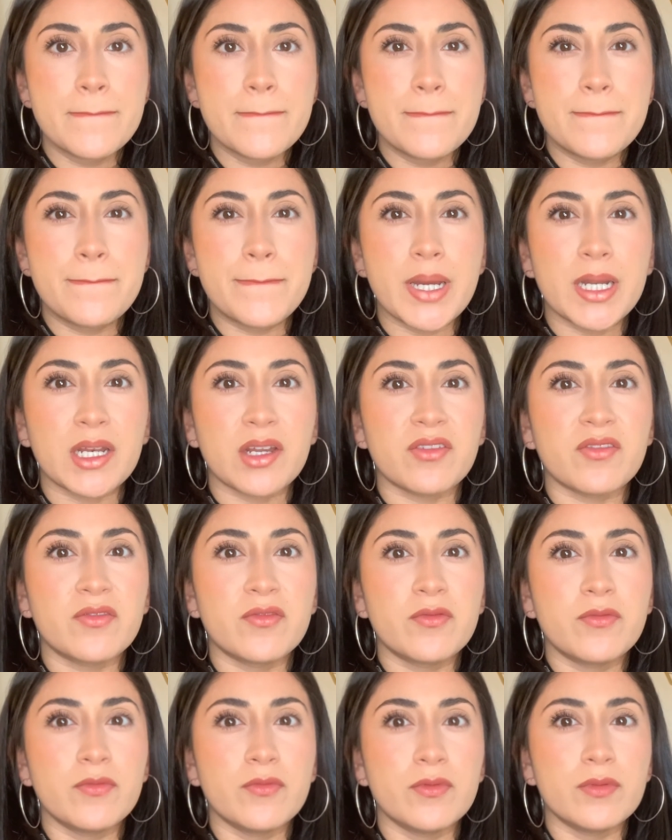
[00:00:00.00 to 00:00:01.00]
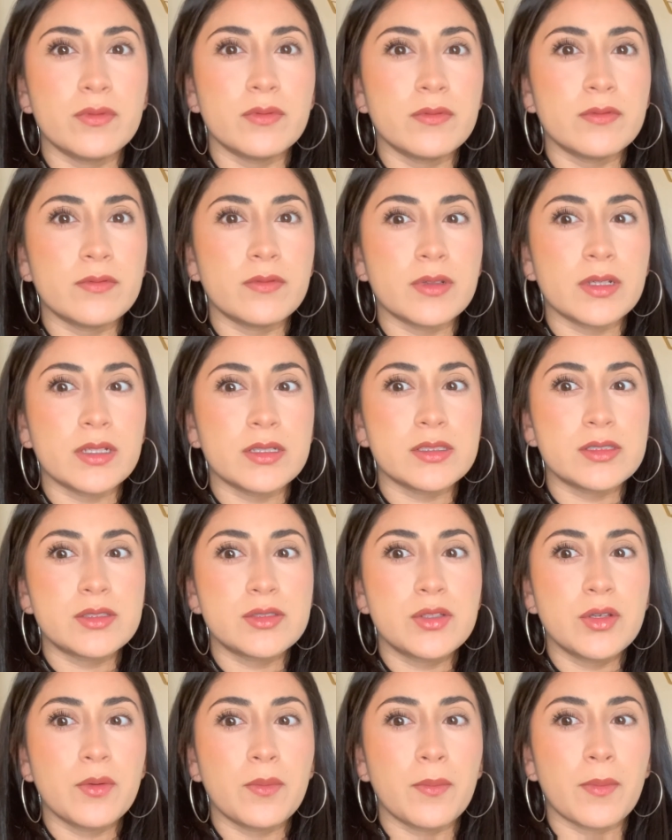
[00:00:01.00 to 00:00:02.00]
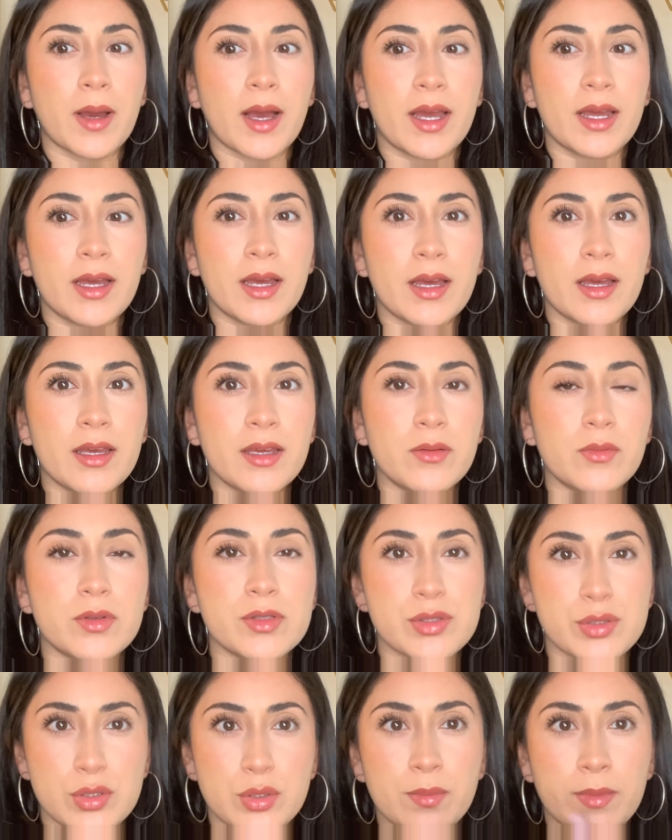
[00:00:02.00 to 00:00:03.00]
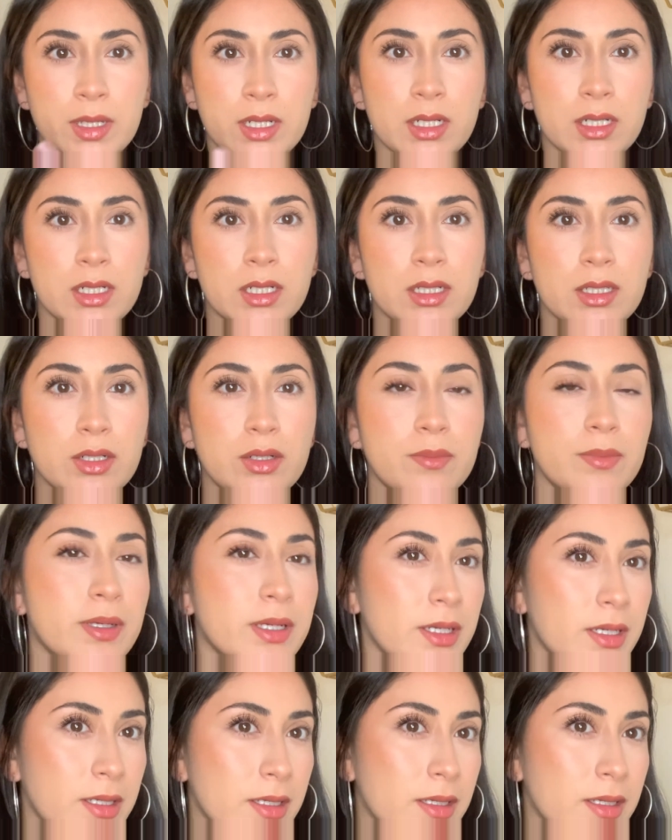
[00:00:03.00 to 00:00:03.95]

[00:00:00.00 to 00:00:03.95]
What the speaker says: but to my eye, we'll zoom in a little bit.